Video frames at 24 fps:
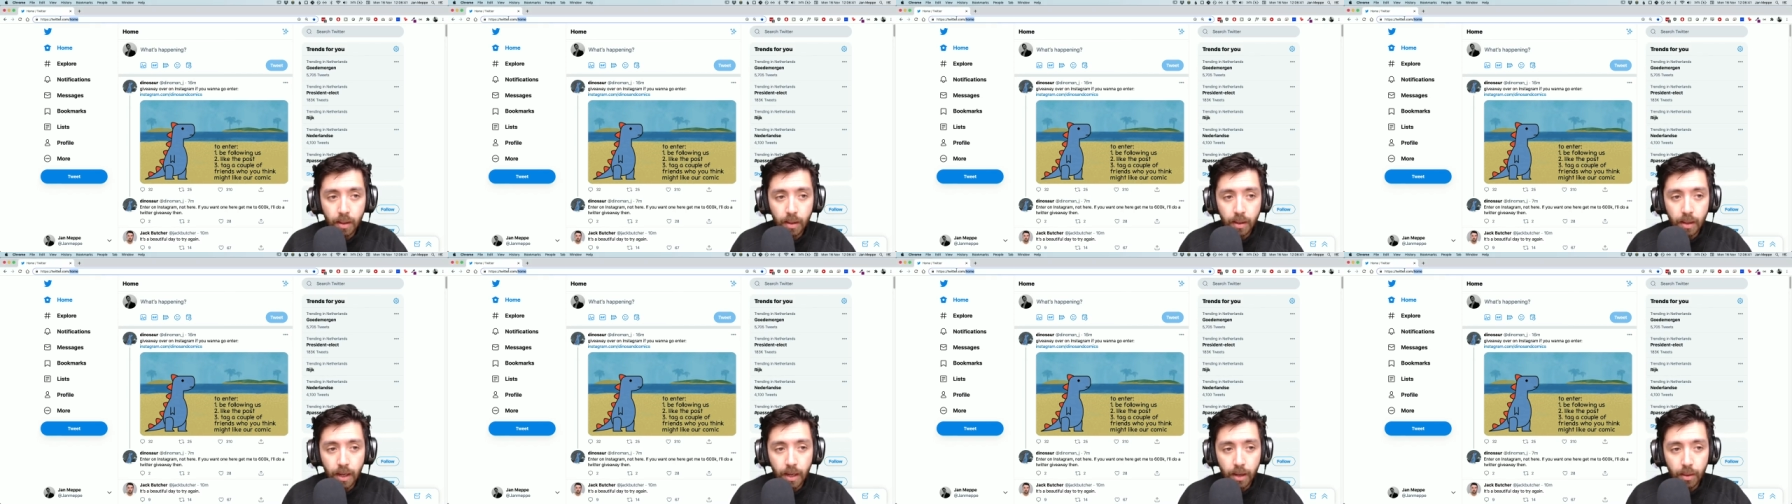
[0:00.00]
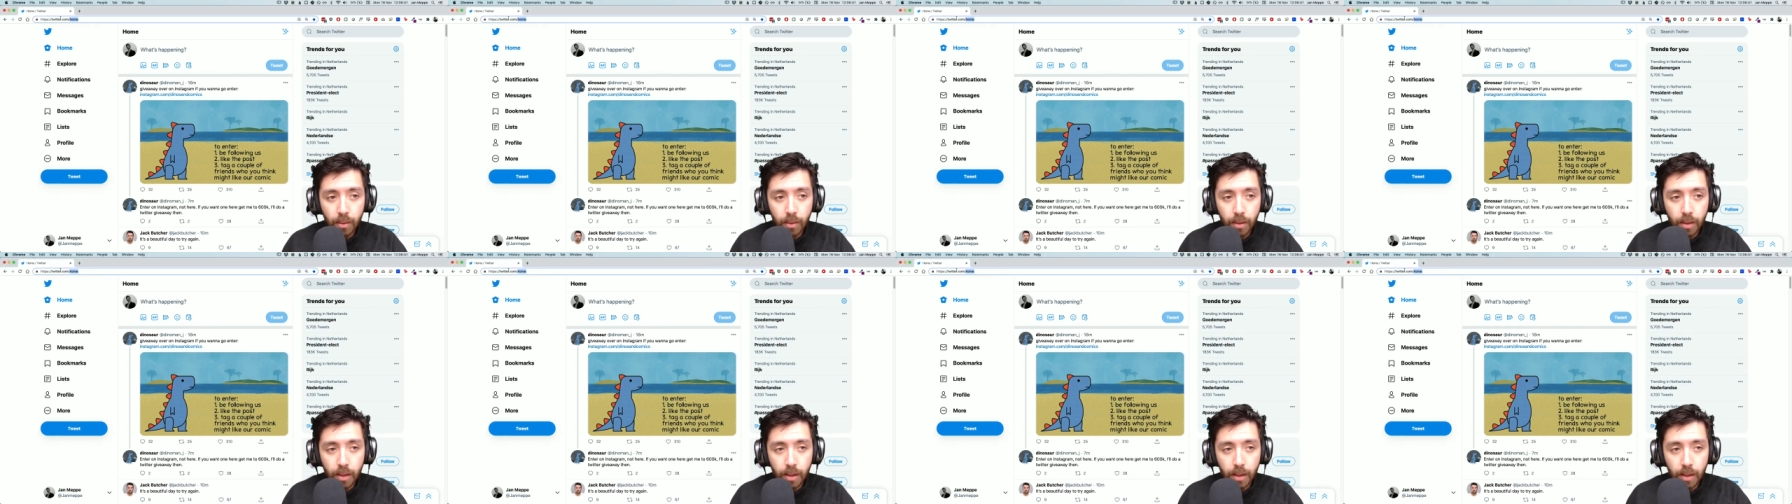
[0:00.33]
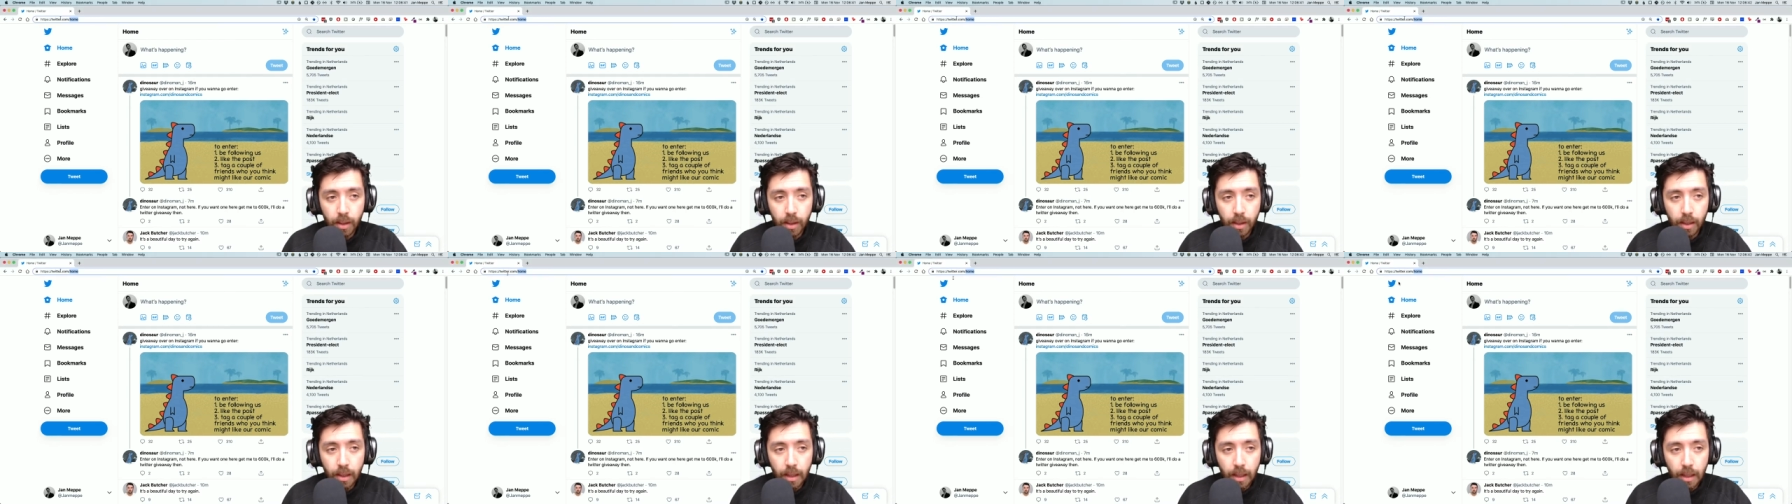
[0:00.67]
Now,
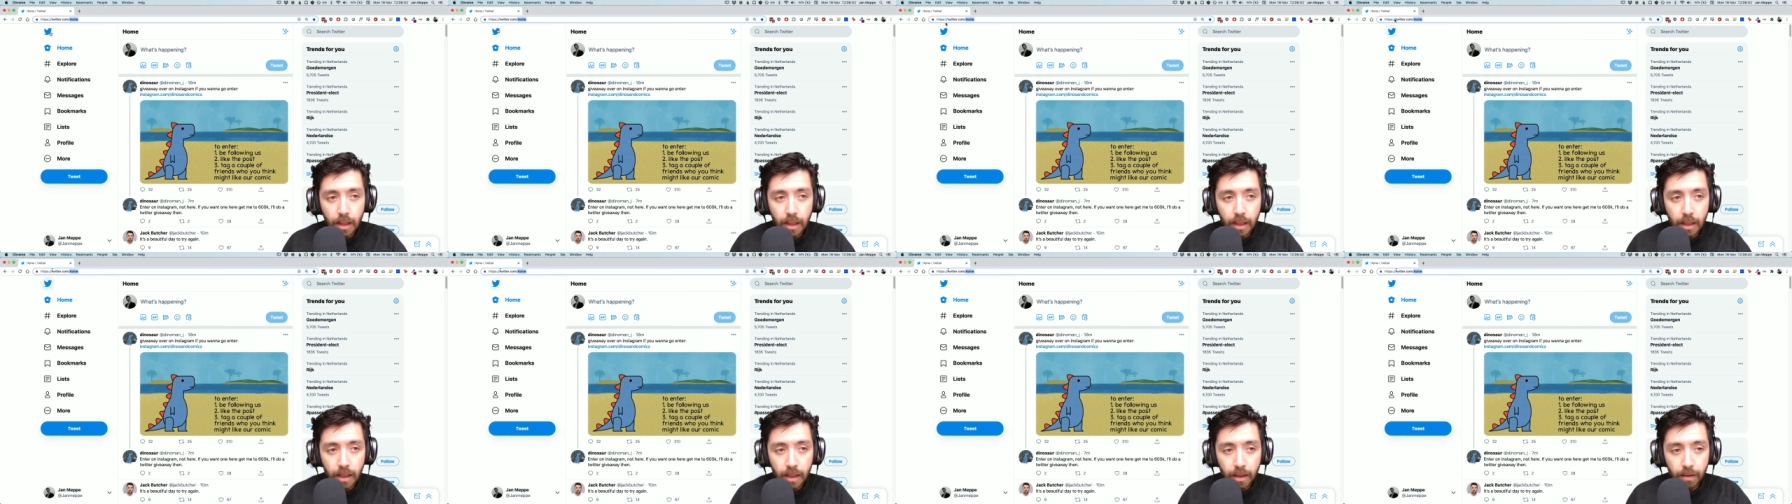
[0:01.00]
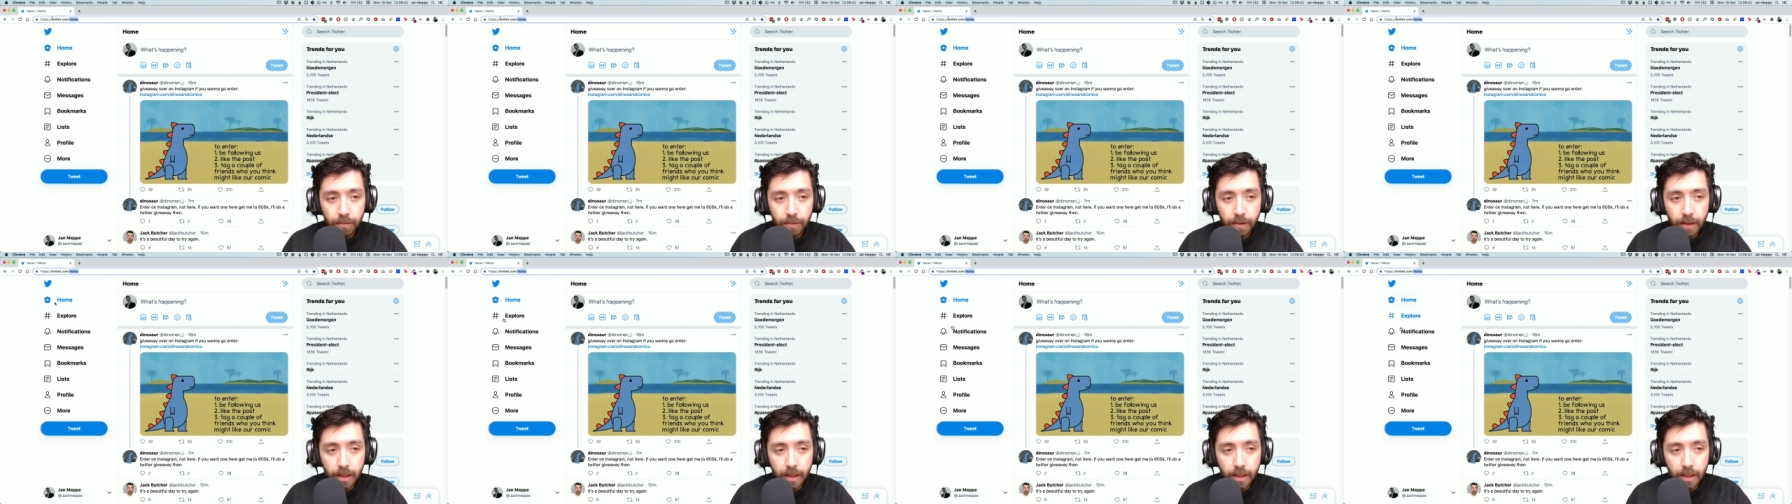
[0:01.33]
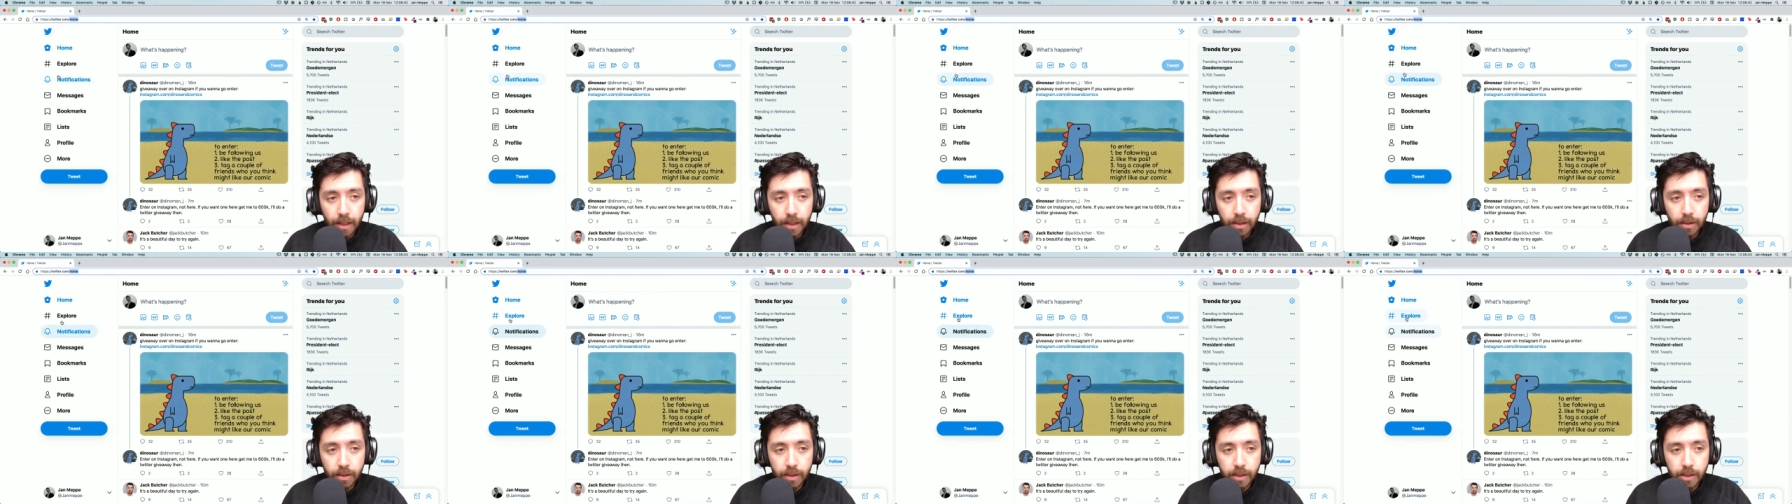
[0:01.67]
if I click on